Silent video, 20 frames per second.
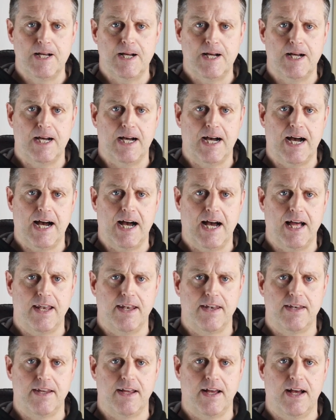
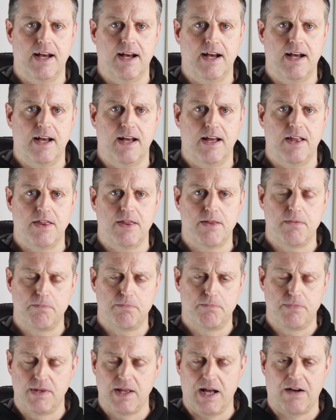And
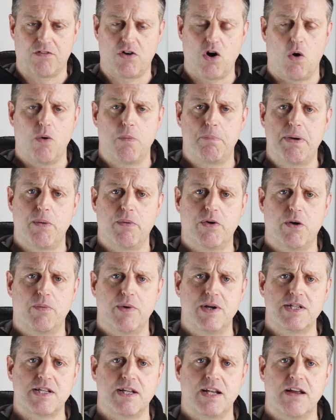I've got one, picked one up
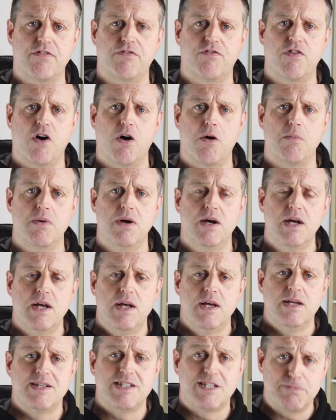recently from
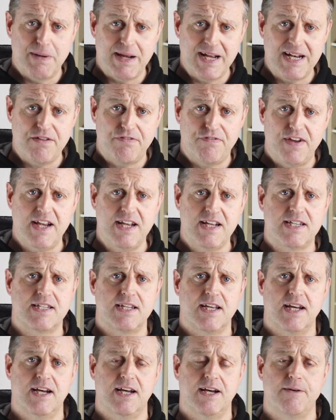Speedy
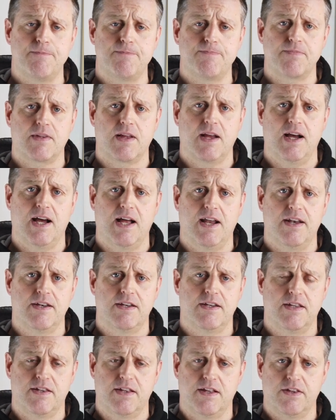Feet, and
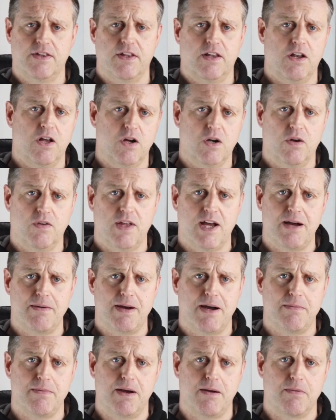the logo
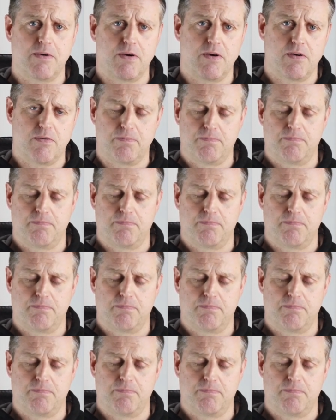there. I'm